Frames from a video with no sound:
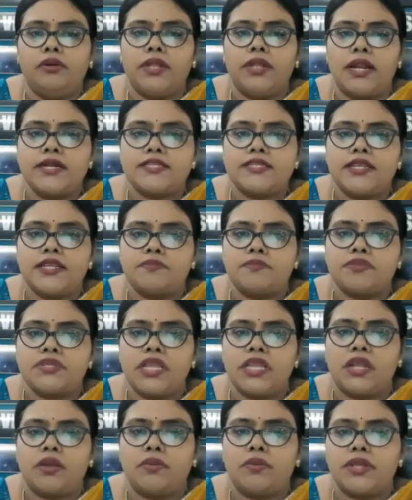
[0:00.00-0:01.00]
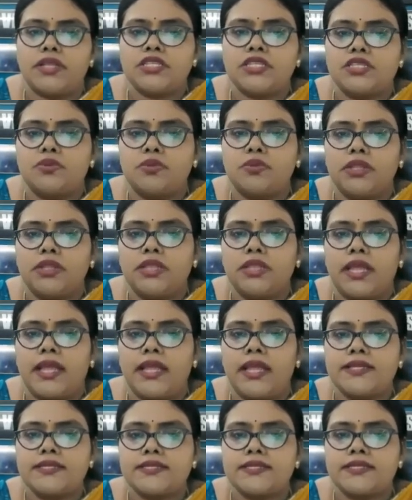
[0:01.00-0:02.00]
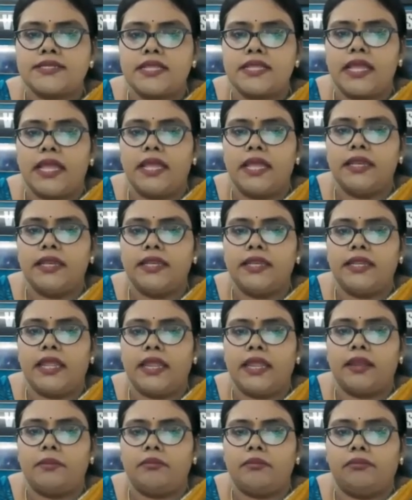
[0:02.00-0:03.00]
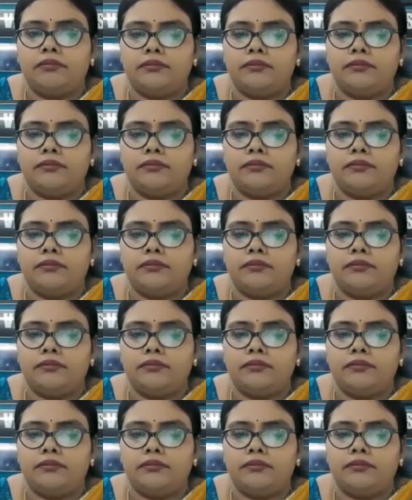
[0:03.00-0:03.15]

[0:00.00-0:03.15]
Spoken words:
that subsequence with S and K.